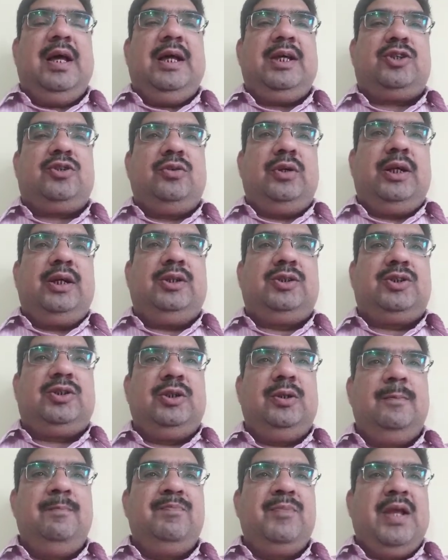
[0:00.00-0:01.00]
Students,
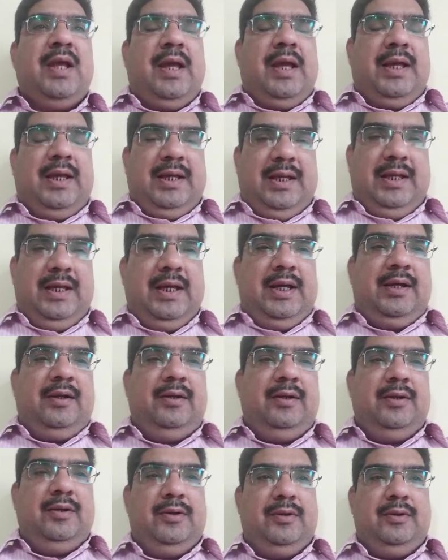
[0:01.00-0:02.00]

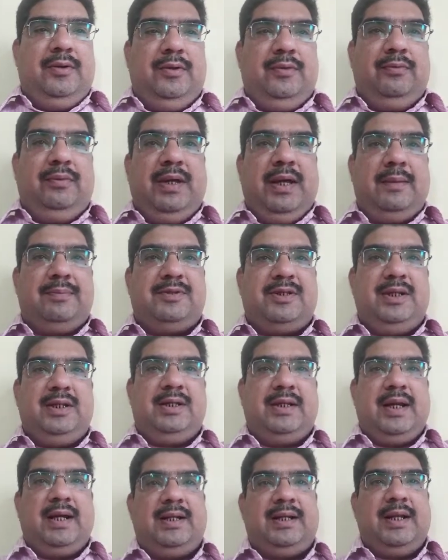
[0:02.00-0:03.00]
here we have seen
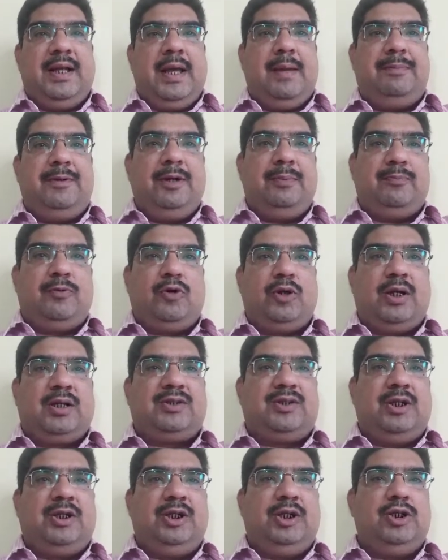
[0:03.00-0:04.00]
that every
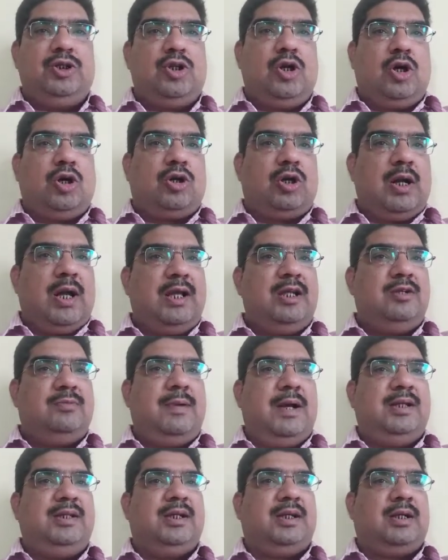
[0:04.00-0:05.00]
production is organized
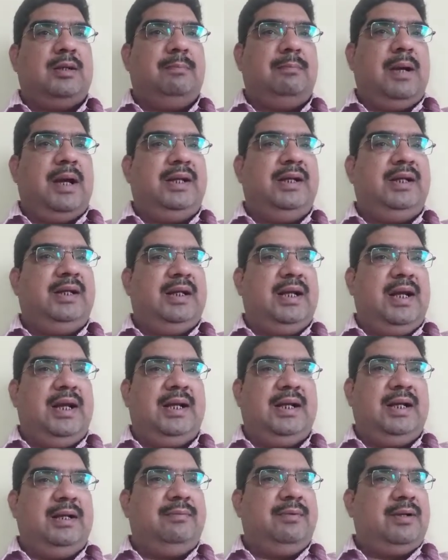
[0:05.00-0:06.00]
by the combining
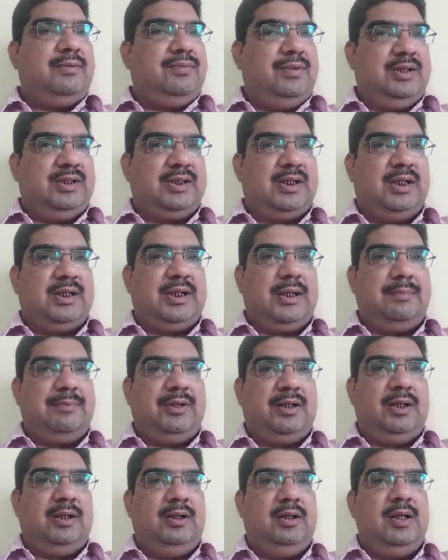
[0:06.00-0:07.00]
land, labor, physical
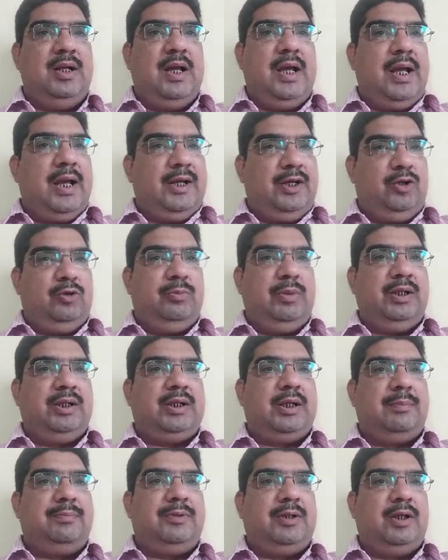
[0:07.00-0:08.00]
capital, and human
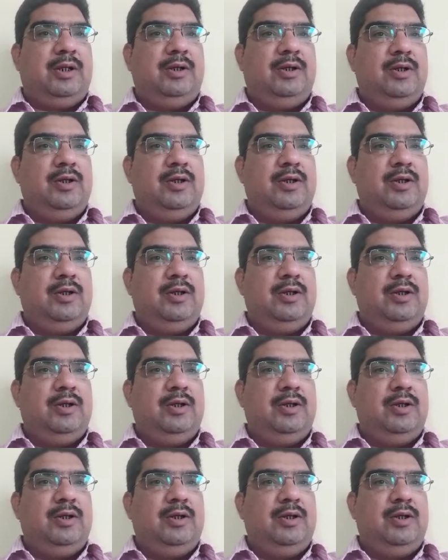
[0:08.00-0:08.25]
capital,